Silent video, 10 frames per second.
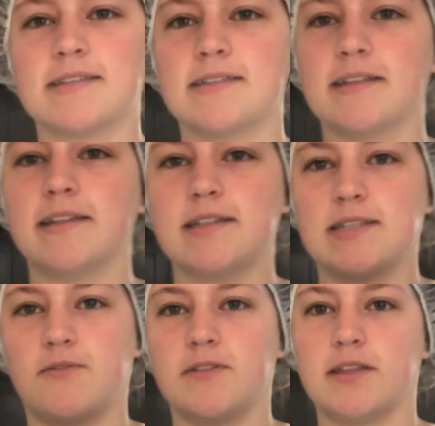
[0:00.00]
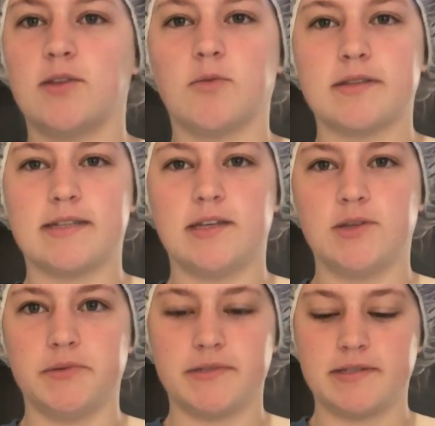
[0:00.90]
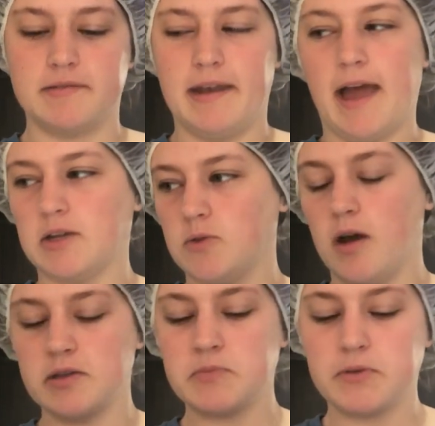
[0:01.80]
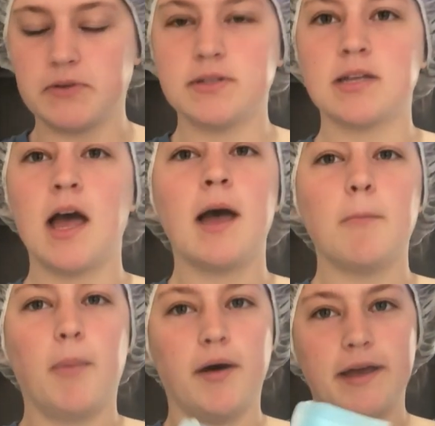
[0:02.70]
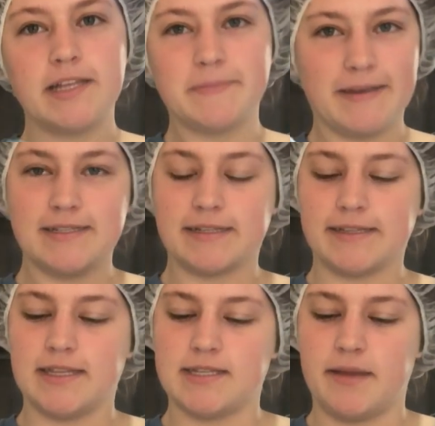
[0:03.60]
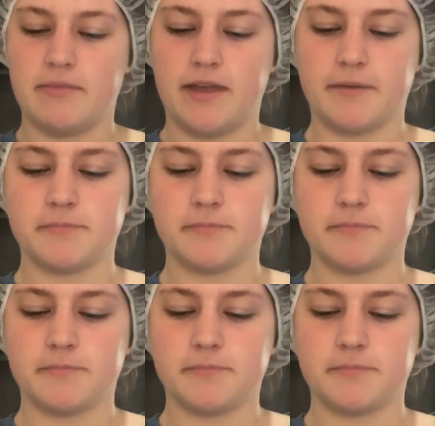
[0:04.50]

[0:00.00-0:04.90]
is a little different than the ones they use in actual hospitals, but it's basically the same thing.